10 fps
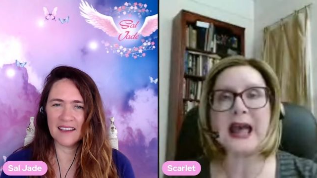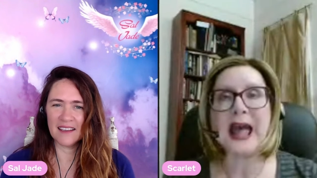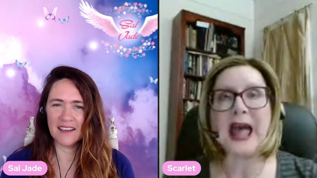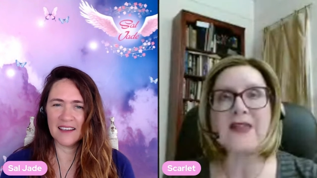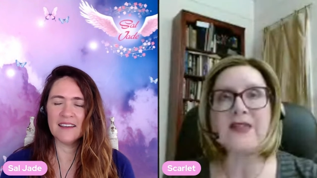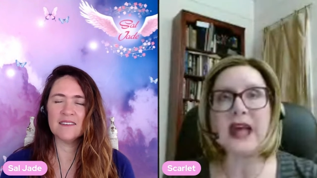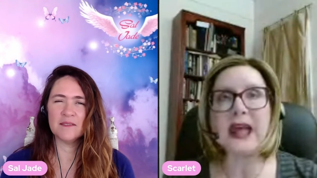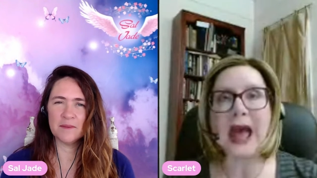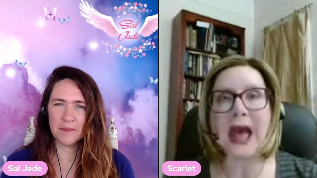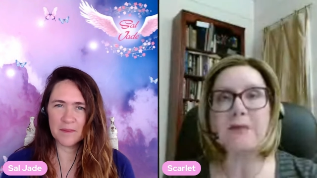Speaker 1: and they
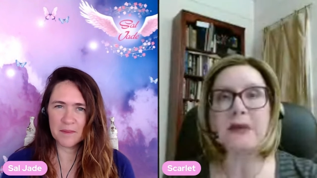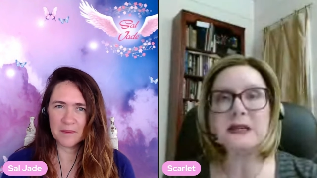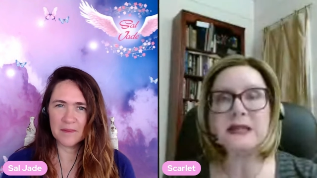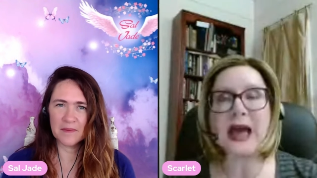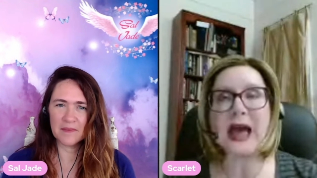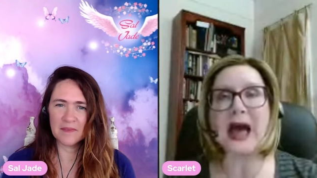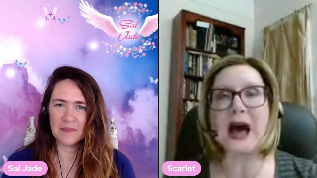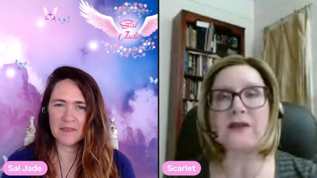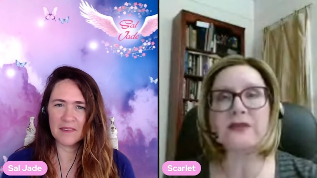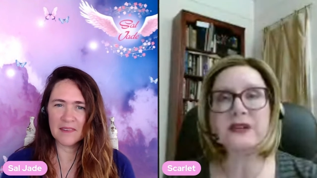happened to
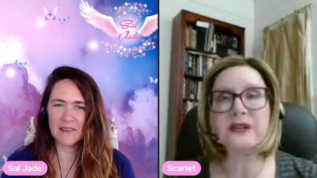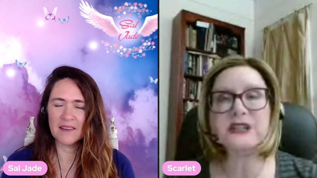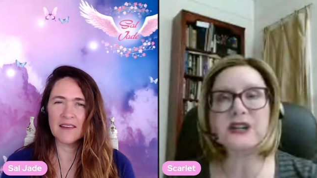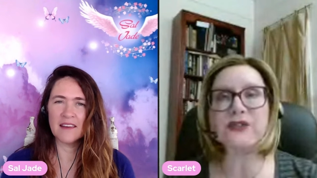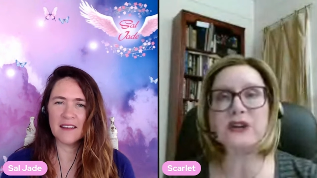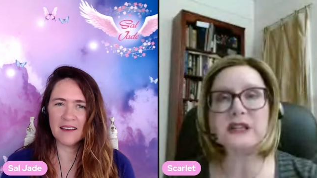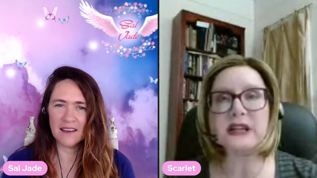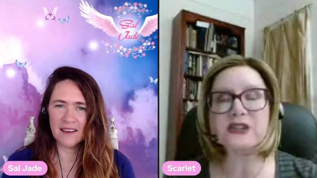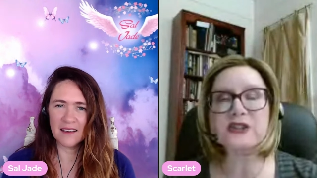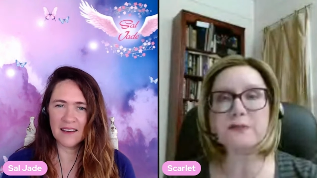have different
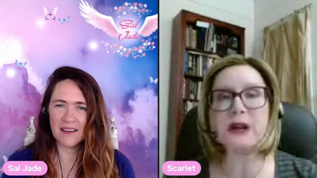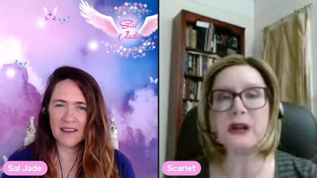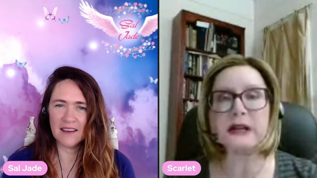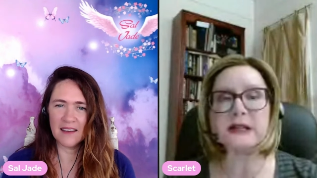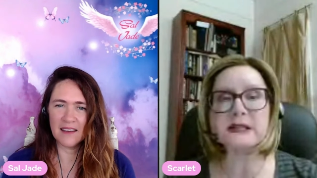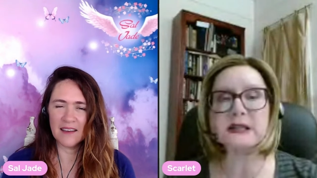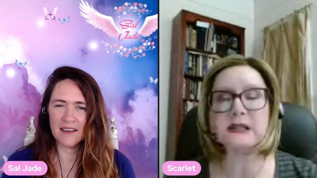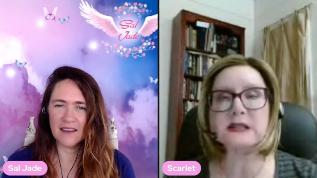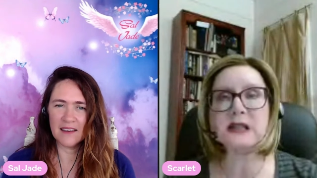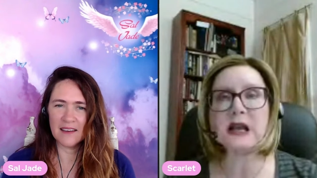
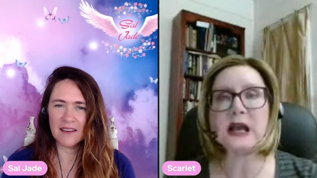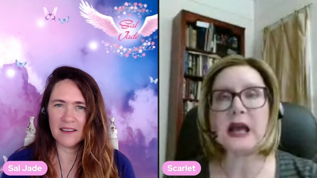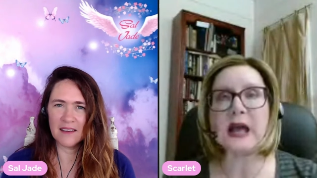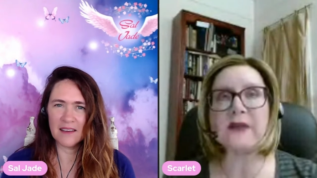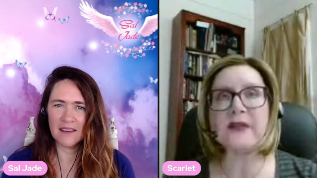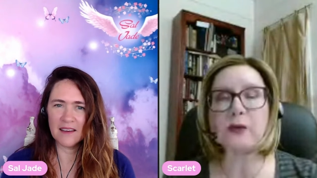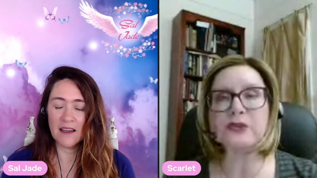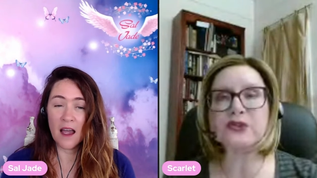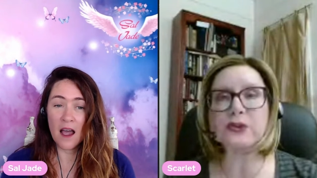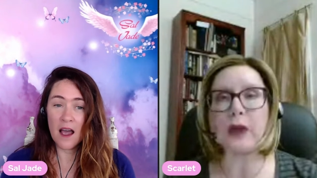experiences, and they were
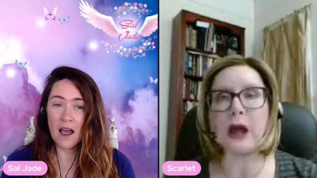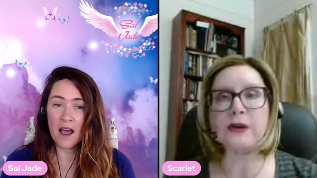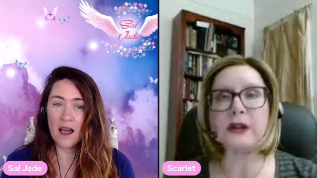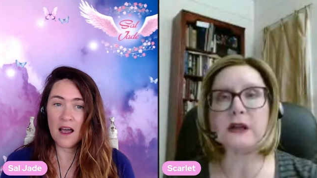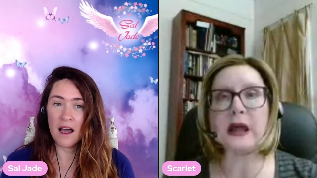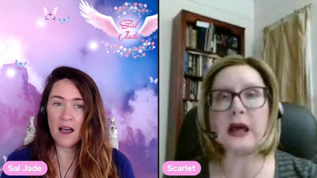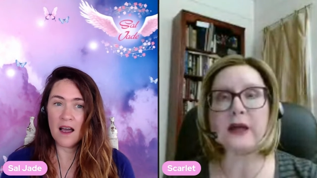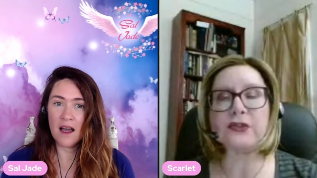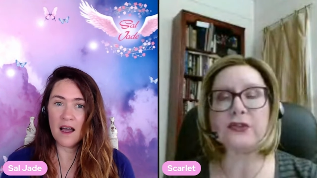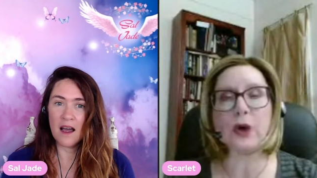surrounding
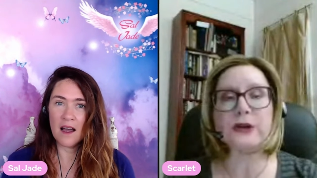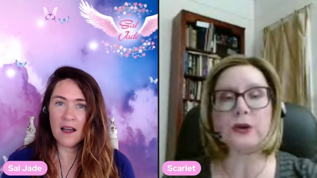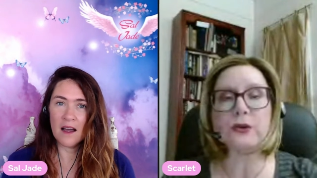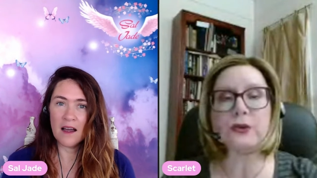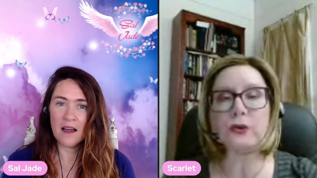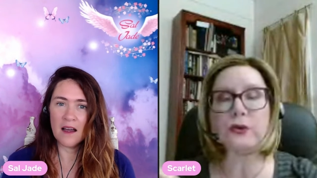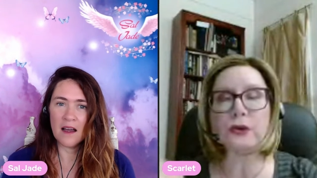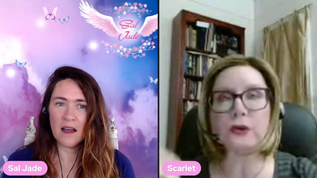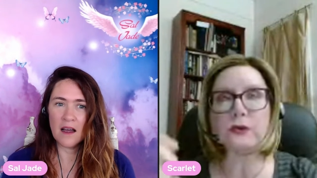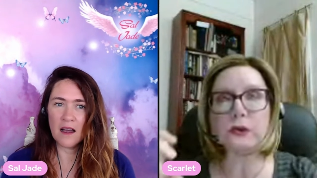death. So I do
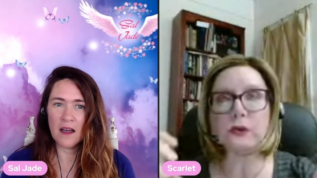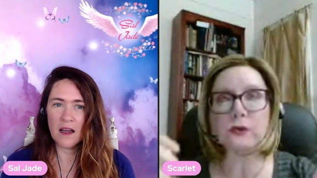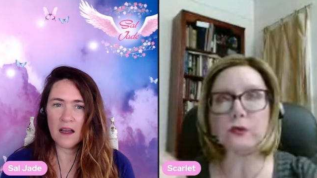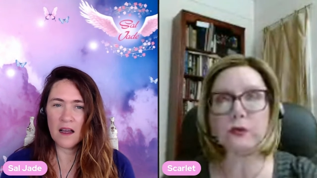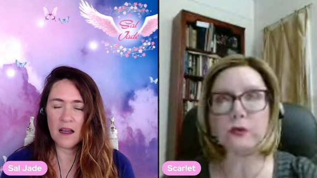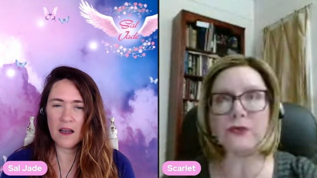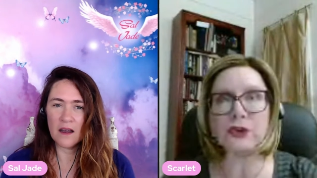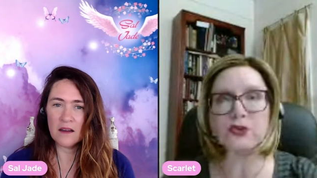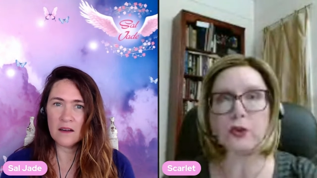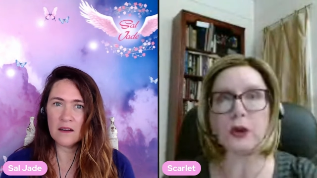the
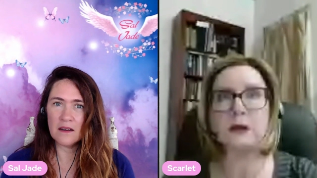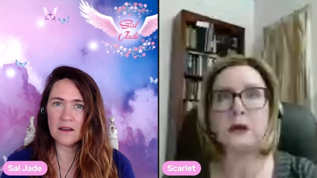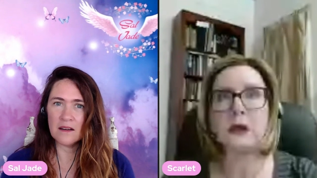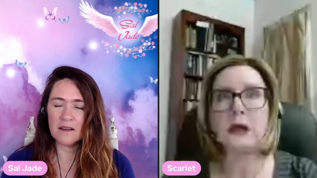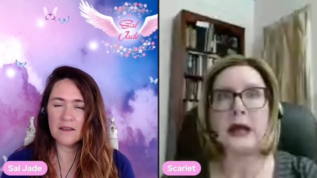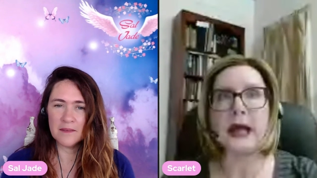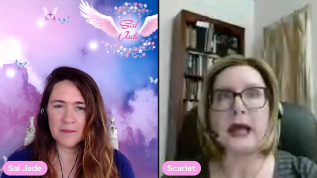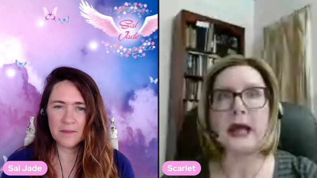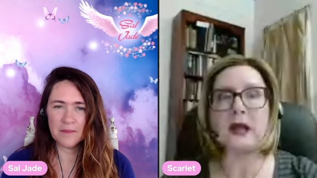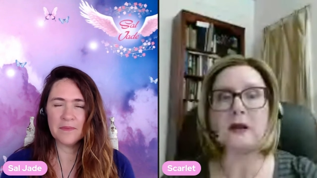first one,
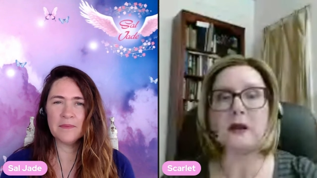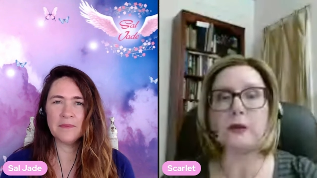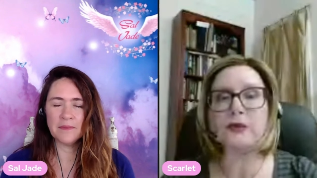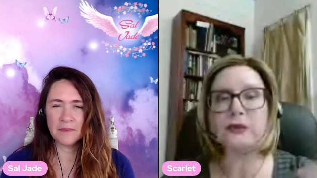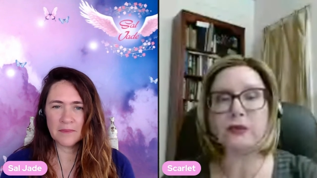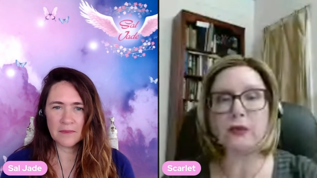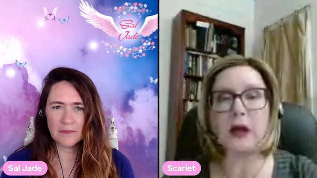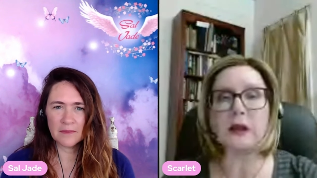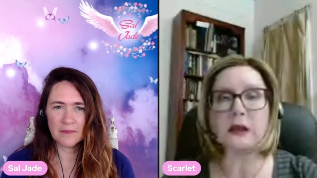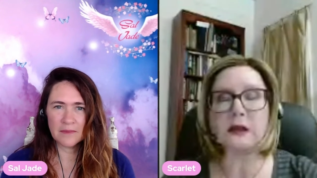and it was
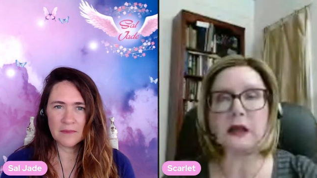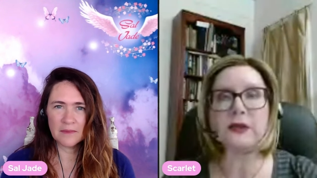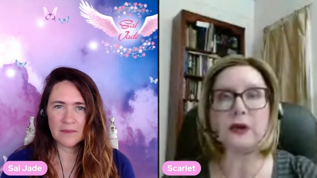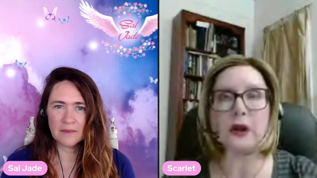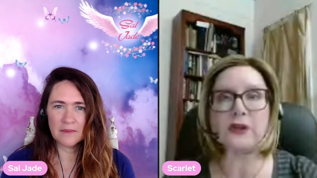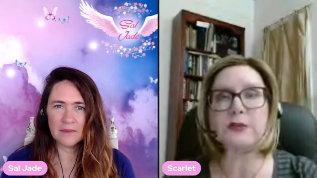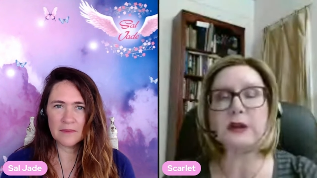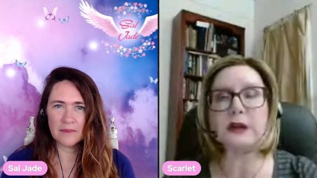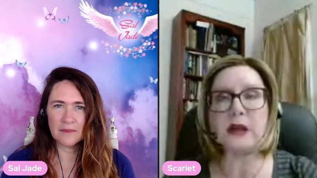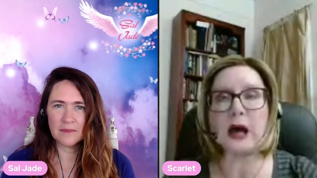surrounding death. Her husband
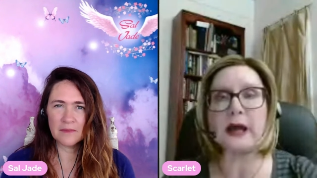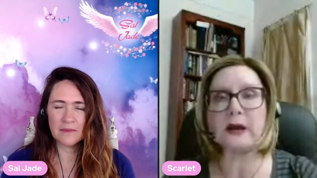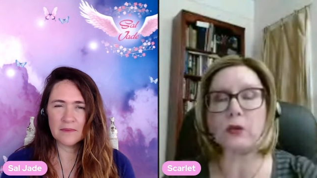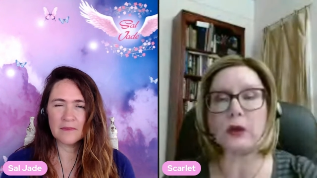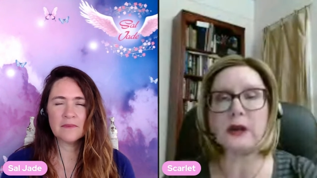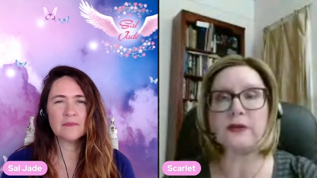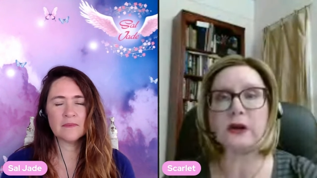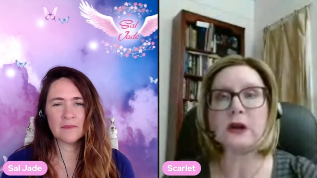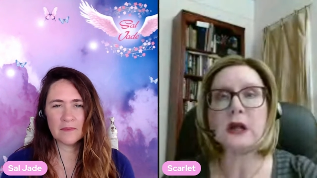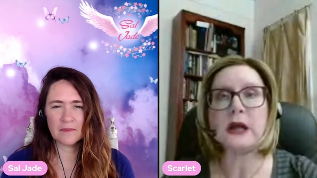had died and
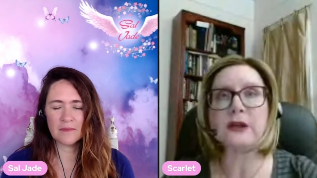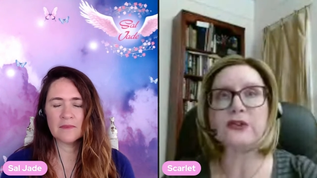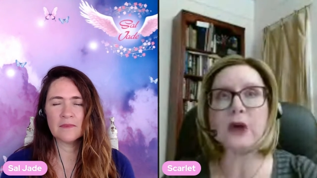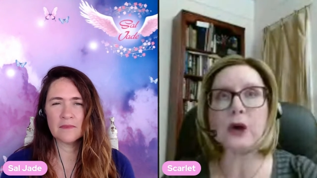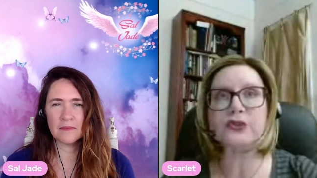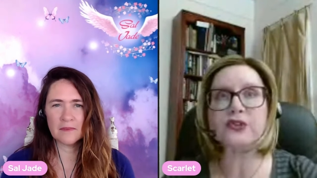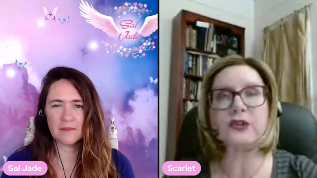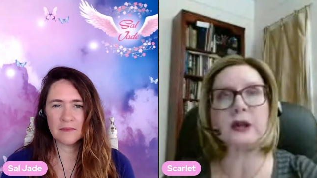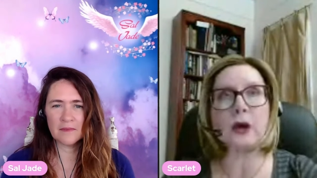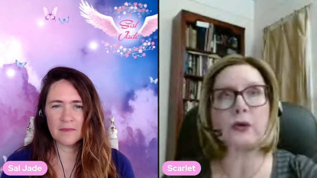whatever. And so she
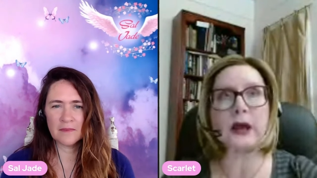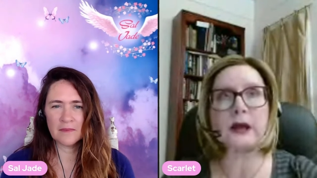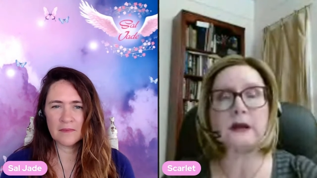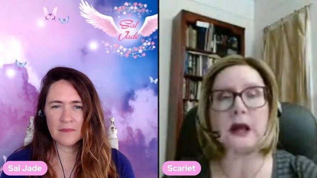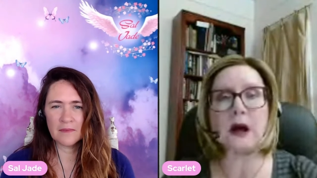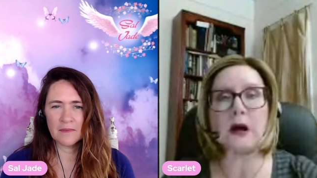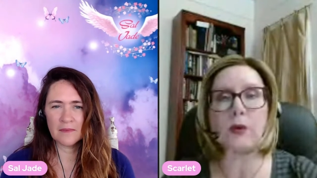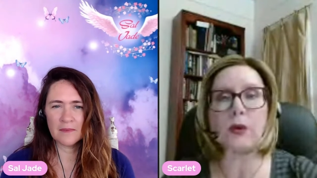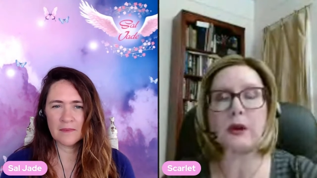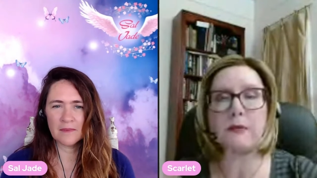said, okay, now I want